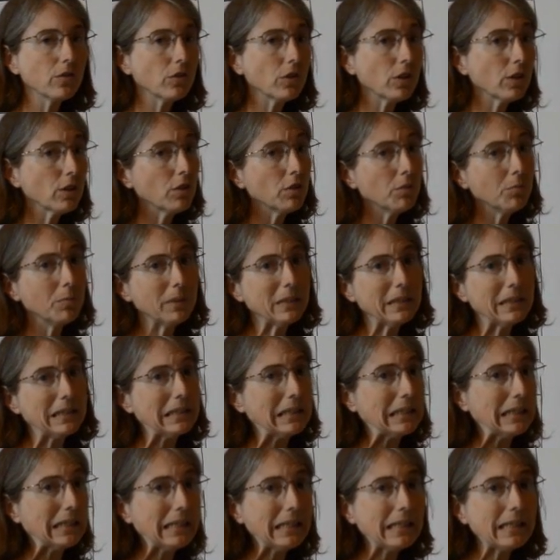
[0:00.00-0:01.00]
because it could be a
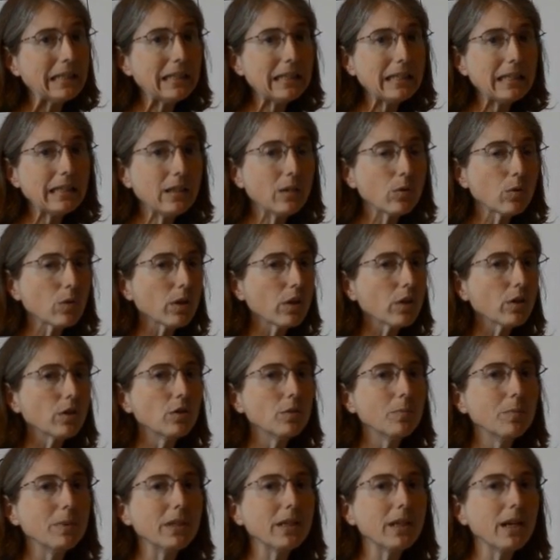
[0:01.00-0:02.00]
él, or it
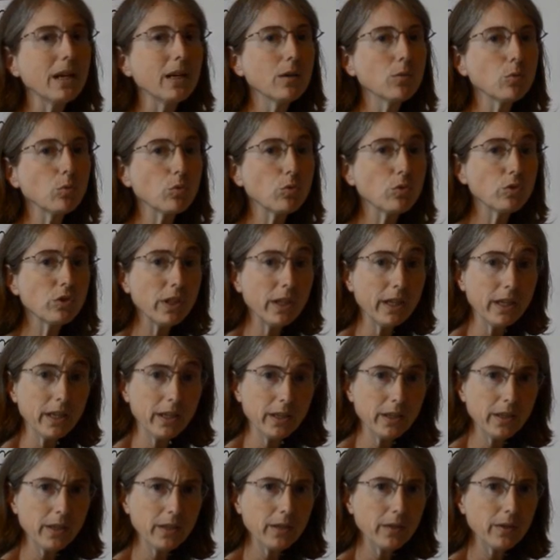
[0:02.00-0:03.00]
could be a
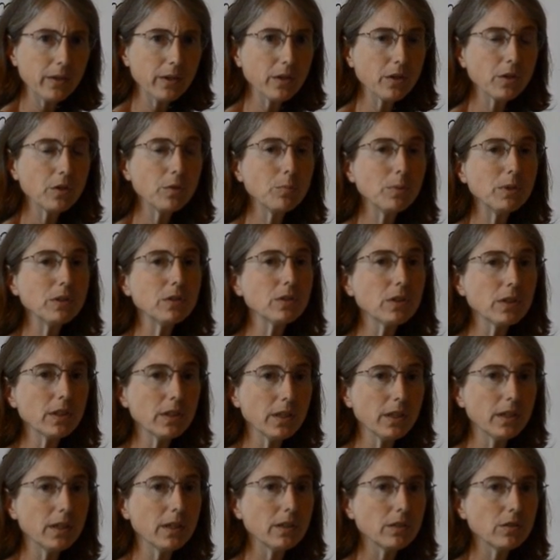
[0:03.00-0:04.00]
usted, it could be to
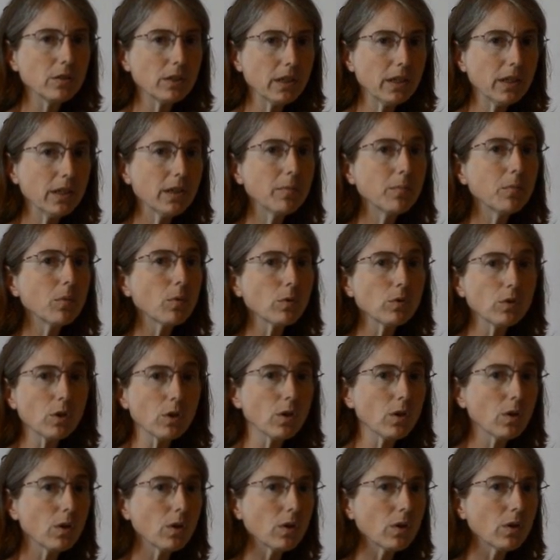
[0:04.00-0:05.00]
him, or to
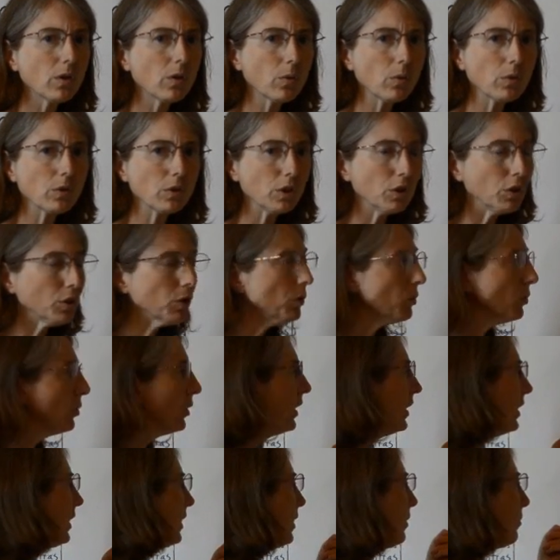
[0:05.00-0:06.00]
her, or to you.
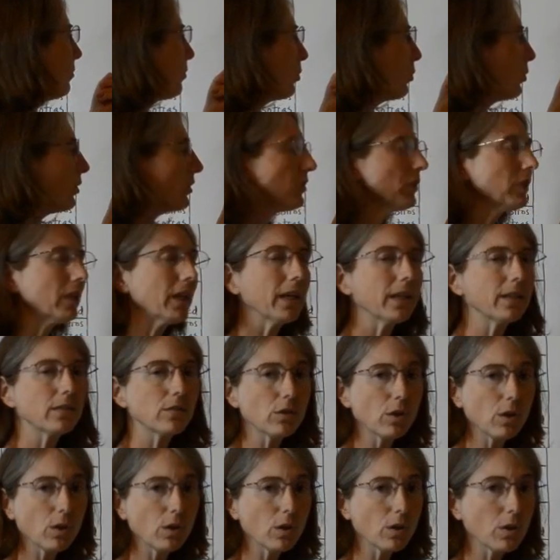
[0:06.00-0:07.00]
We're
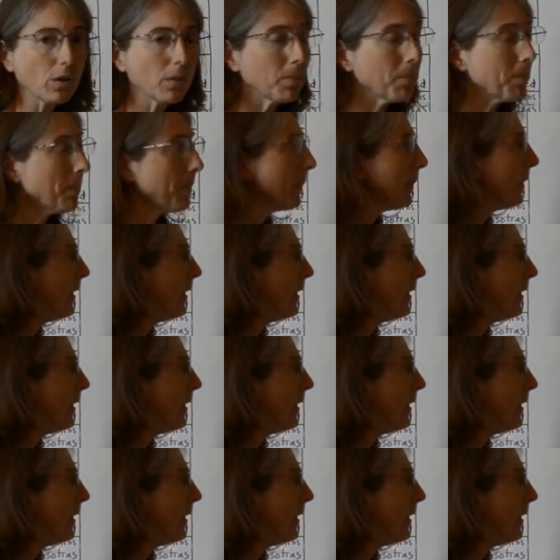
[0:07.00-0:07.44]
saying to her.